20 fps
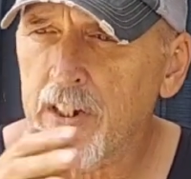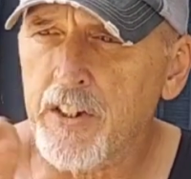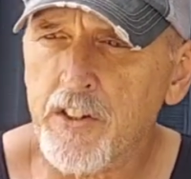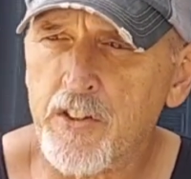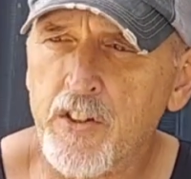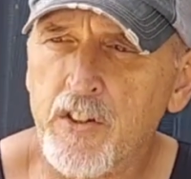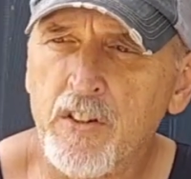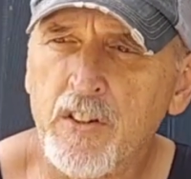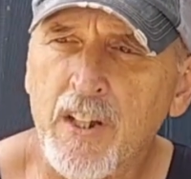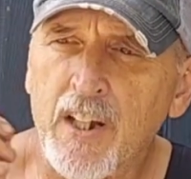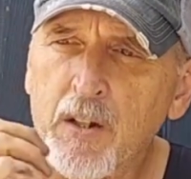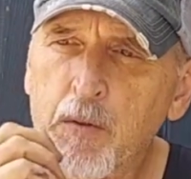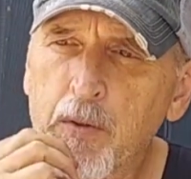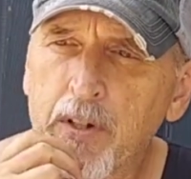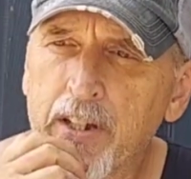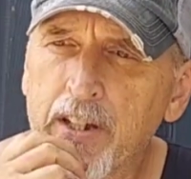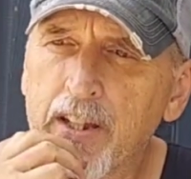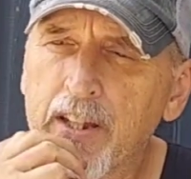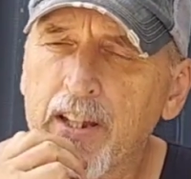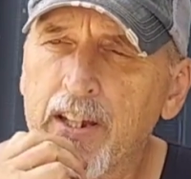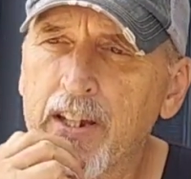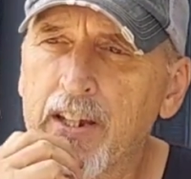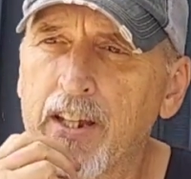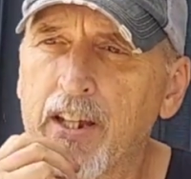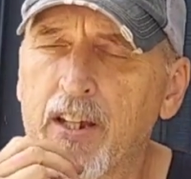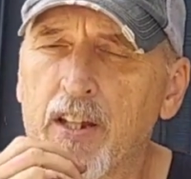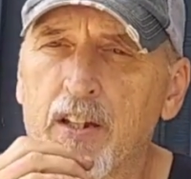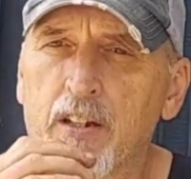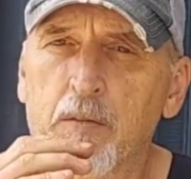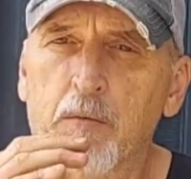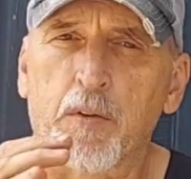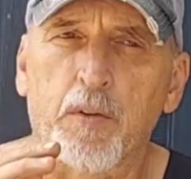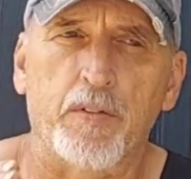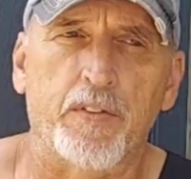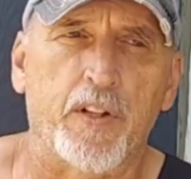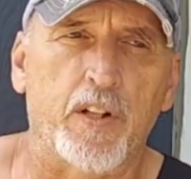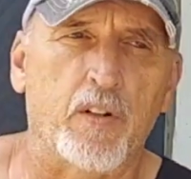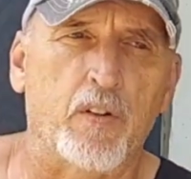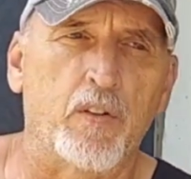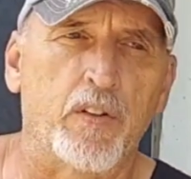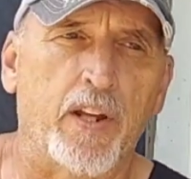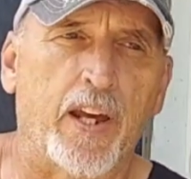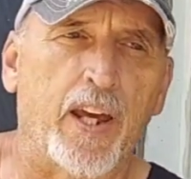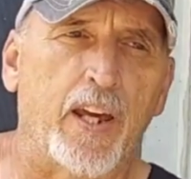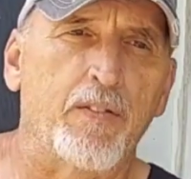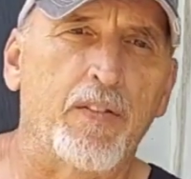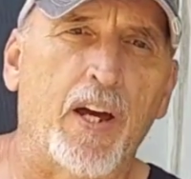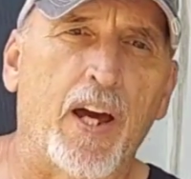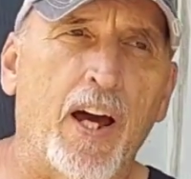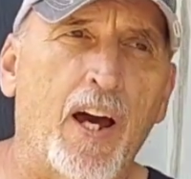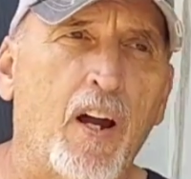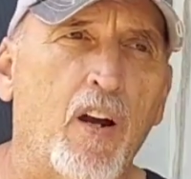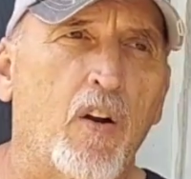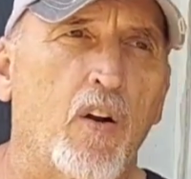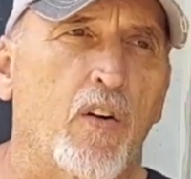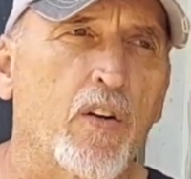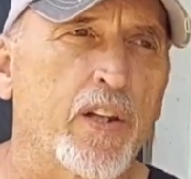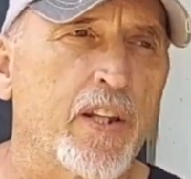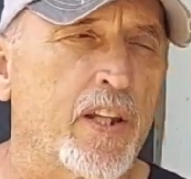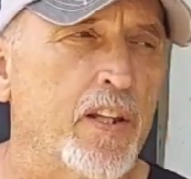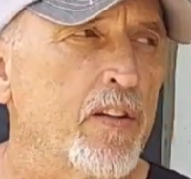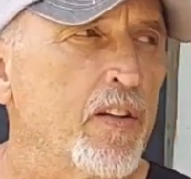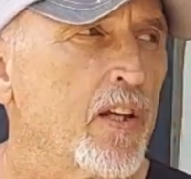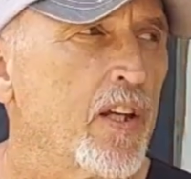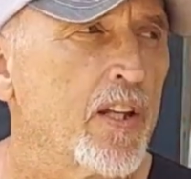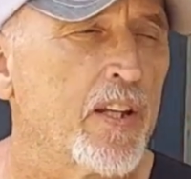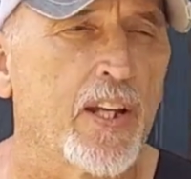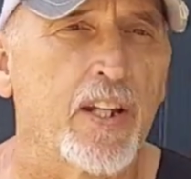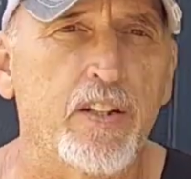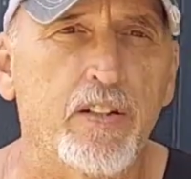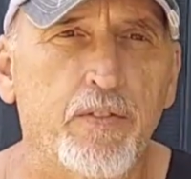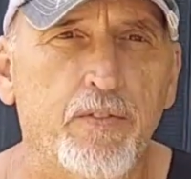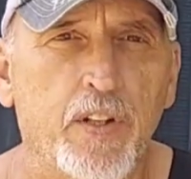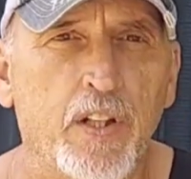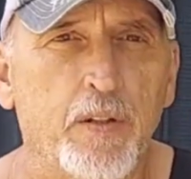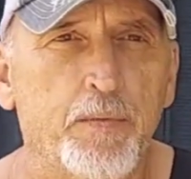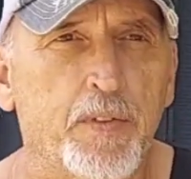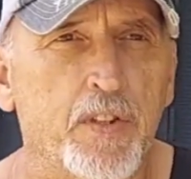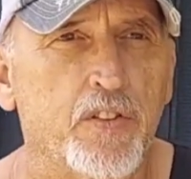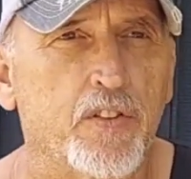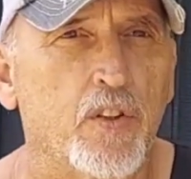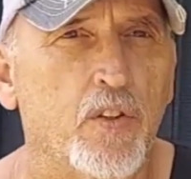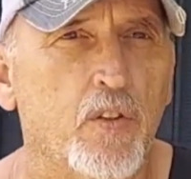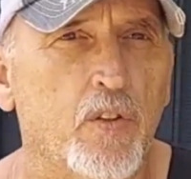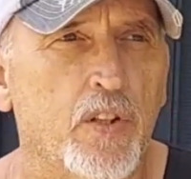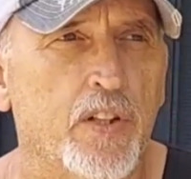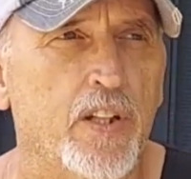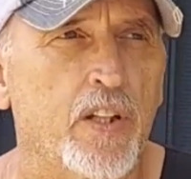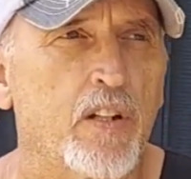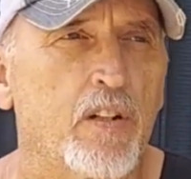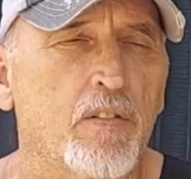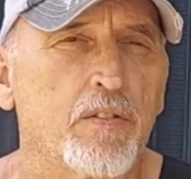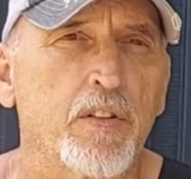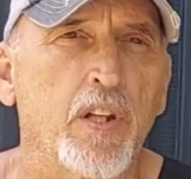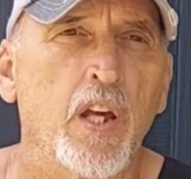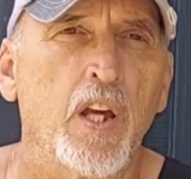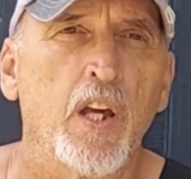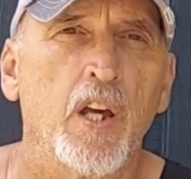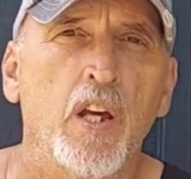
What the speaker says: and it's just like with any animal, they're going to have a hierarchy, and they develop this early on.